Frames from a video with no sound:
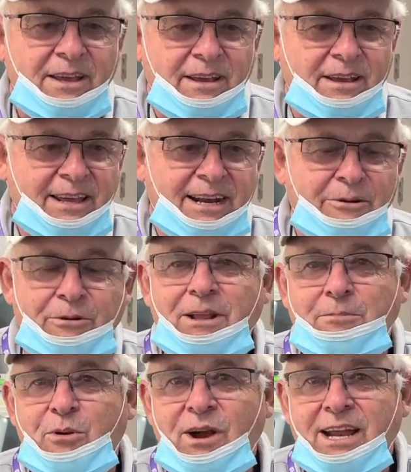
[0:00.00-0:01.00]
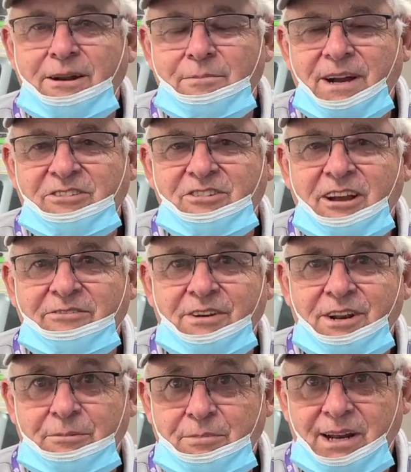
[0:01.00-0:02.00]
and I really prided myself
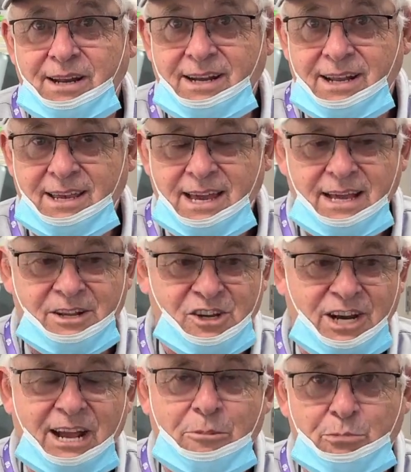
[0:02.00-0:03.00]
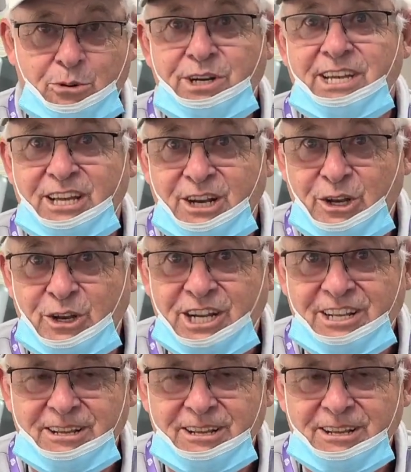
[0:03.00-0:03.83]
on the ability to catch and how pretty it looked,